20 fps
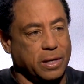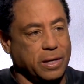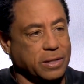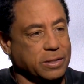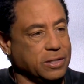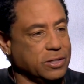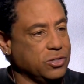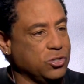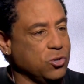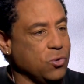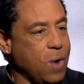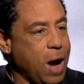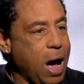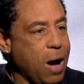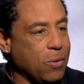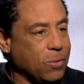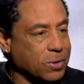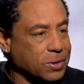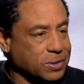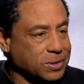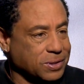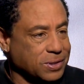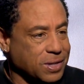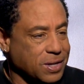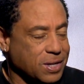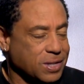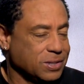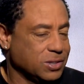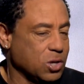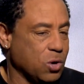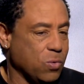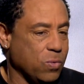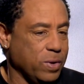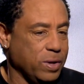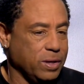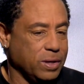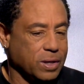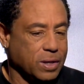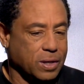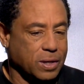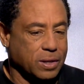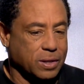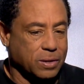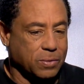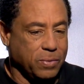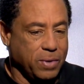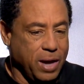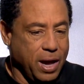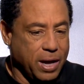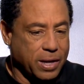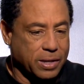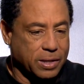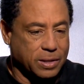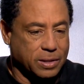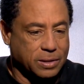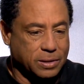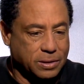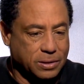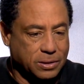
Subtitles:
into 2 hours. So we had to